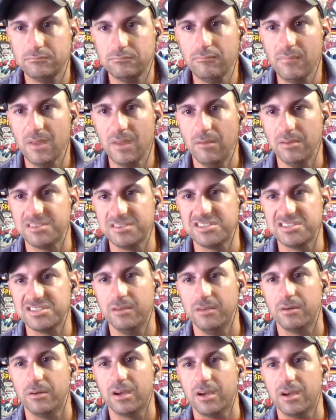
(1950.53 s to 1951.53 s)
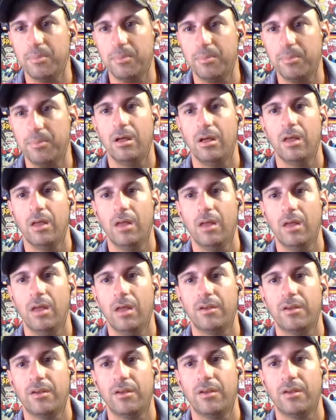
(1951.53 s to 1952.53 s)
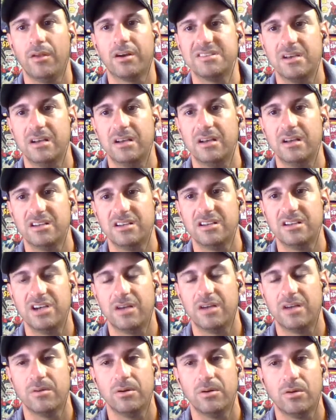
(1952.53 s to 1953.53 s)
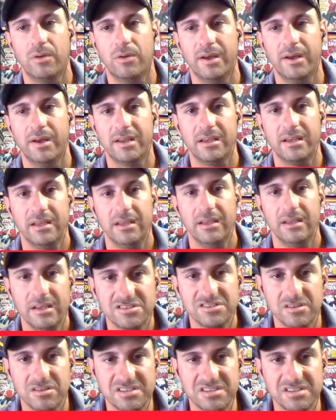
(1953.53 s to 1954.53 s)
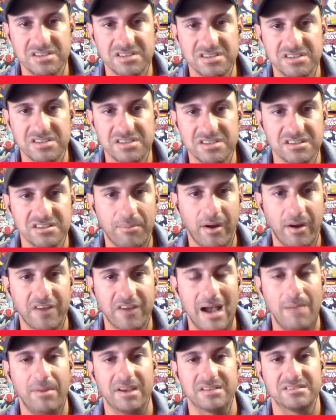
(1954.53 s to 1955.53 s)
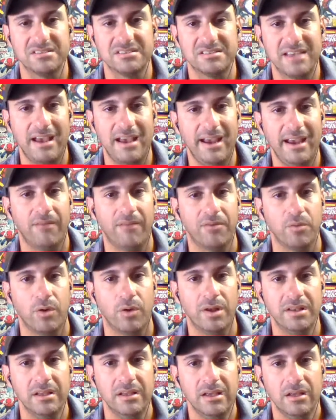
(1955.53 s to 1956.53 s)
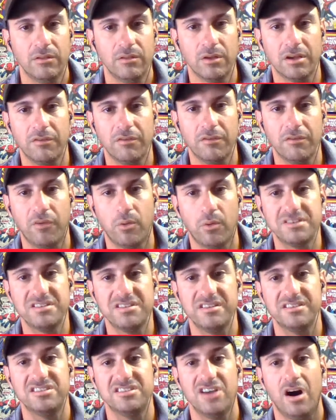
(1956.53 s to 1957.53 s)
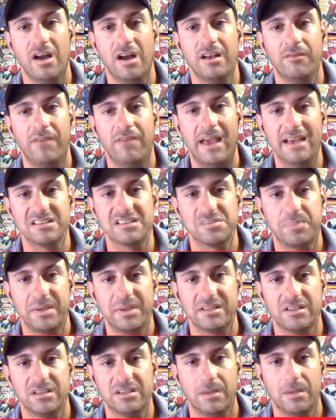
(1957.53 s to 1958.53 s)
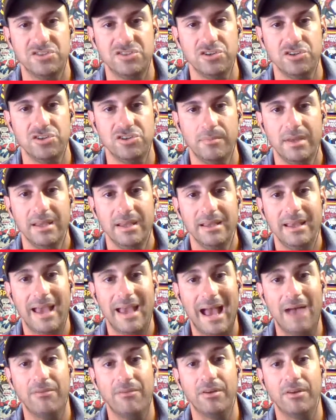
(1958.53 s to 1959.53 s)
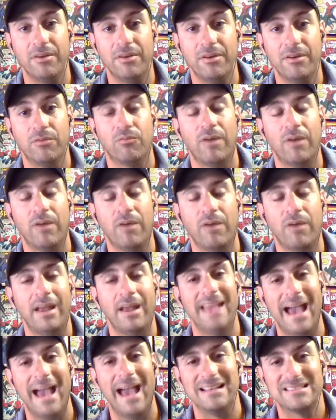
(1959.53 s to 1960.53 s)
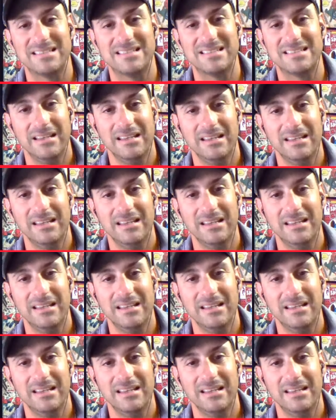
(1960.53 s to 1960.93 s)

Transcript: let's see a couple other comments I'll touch on real quick. So it says, Library of Comics says, hey, everyone, looking forward to the Dawn of X, picked up Doom, haven't read it yet.